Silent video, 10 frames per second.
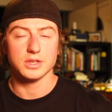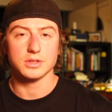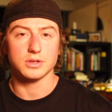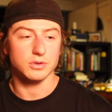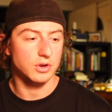
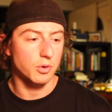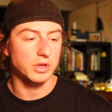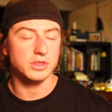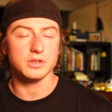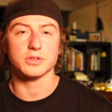You don't know
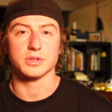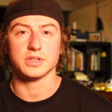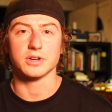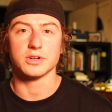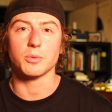what they're doing. You
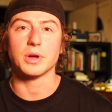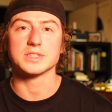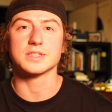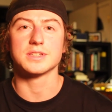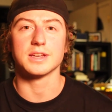don't know what
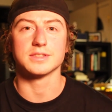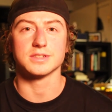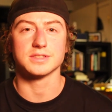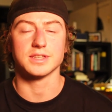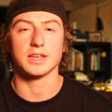studies are
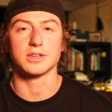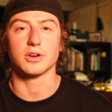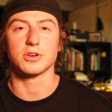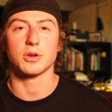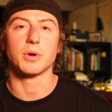saying. You
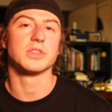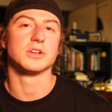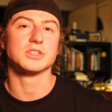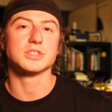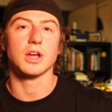don't know what they're
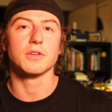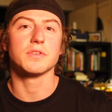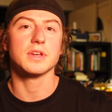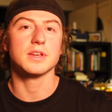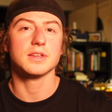
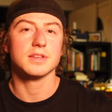shelving,